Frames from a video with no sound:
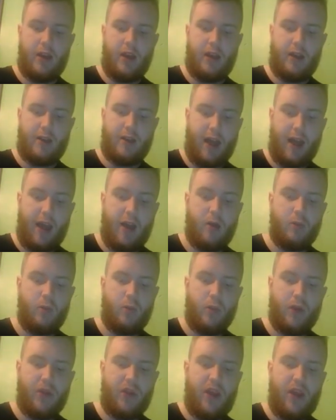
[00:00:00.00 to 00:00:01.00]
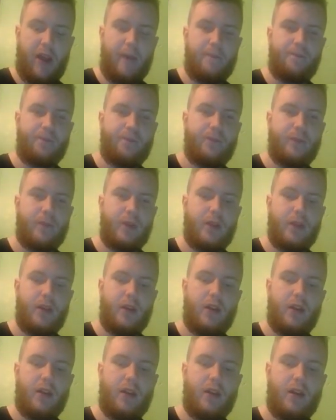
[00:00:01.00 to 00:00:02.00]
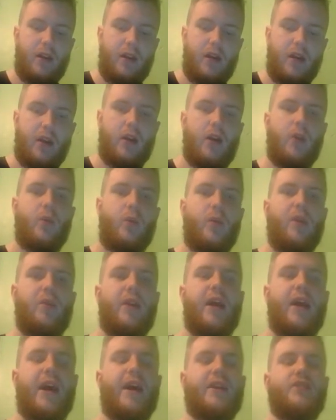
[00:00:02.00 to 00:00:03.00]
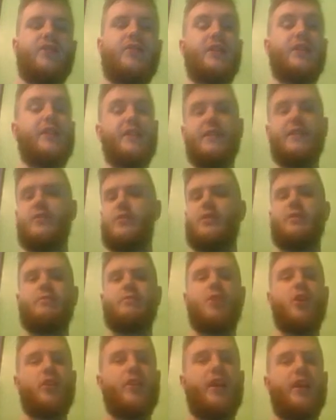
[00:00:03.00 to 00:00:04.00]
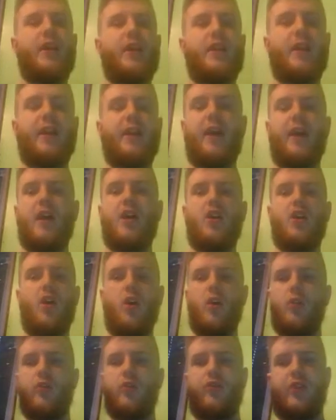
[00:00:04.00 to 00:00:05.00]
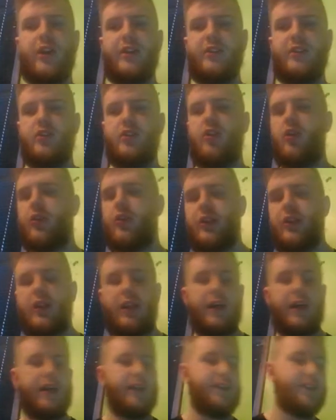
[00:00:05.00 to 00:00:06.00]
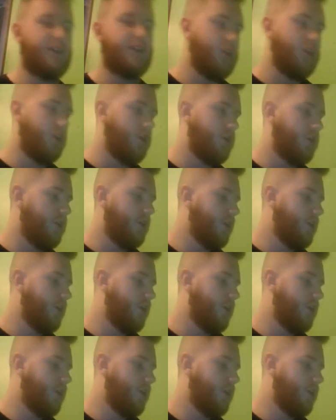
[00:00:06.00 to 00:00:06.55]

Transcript: And to help with them, we went Haxorus, and this was a mon that, like, all the dragons had gone, the Latties had gone,